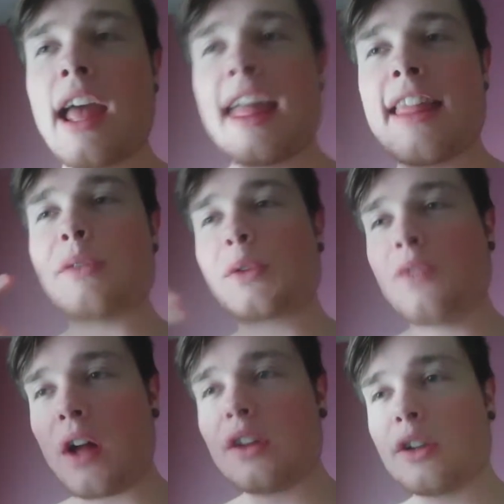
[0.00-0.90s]
And it was
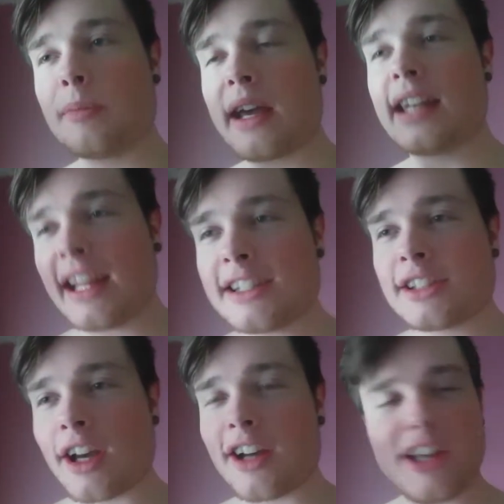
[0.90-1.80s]
followed by the next
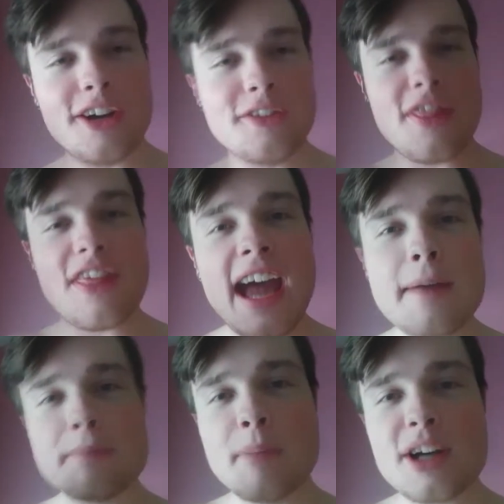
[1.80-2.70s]
thought of that
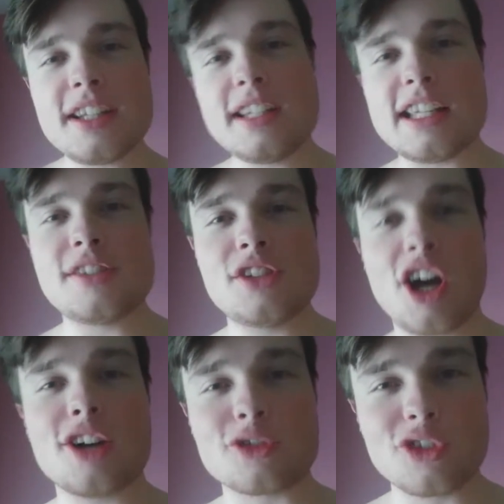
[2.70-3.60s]
money is
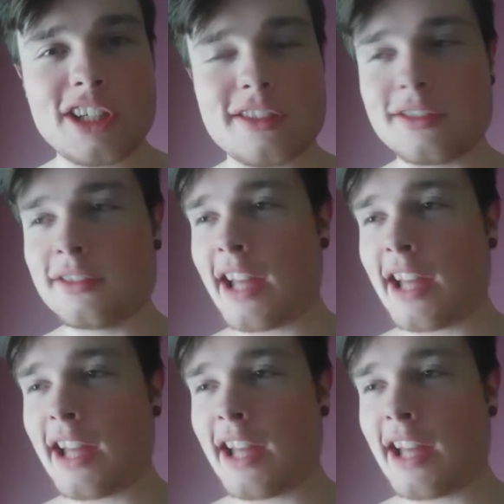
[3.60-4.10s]
not real.